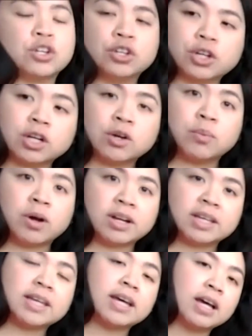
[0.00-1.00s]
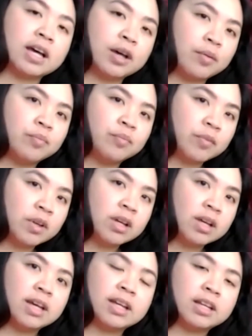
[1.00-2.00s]
going to want to get
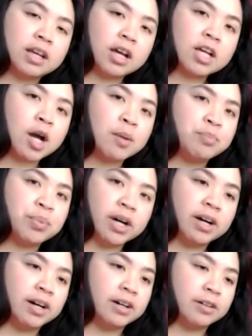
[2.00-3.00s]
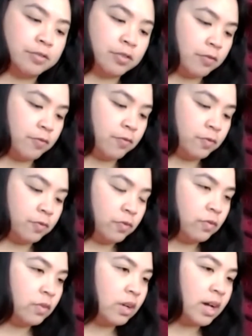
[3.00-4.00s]
a cup of
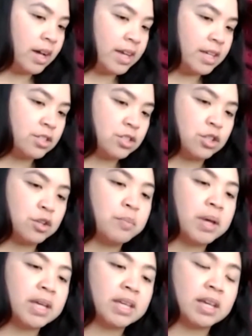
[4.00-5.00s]
ice to make it